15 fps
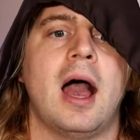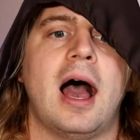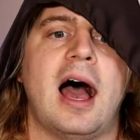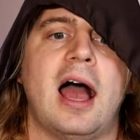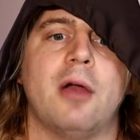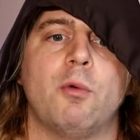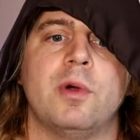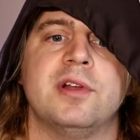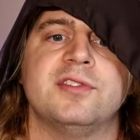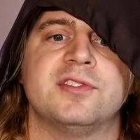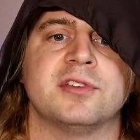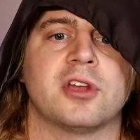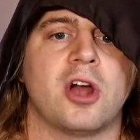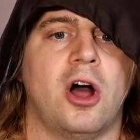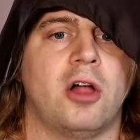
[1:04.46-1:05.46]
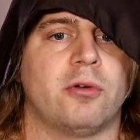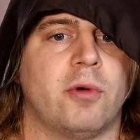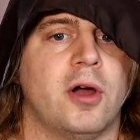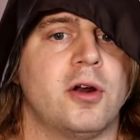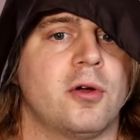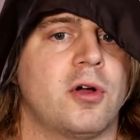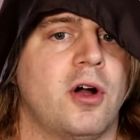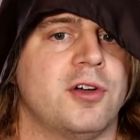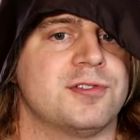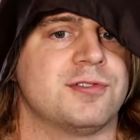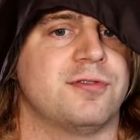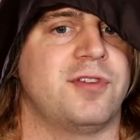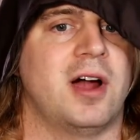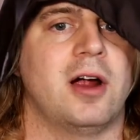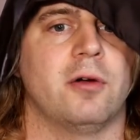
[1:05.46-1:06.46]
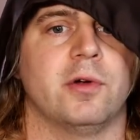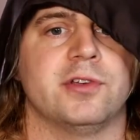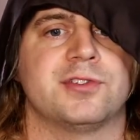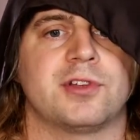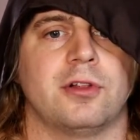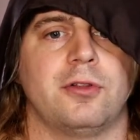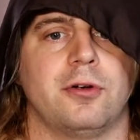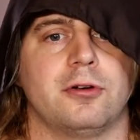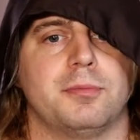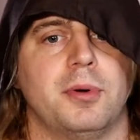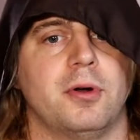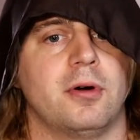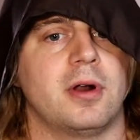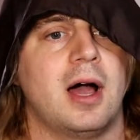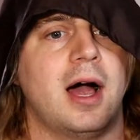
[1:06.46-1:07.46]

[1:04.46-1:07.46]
High winds in Colorado caused a fire risk alert put on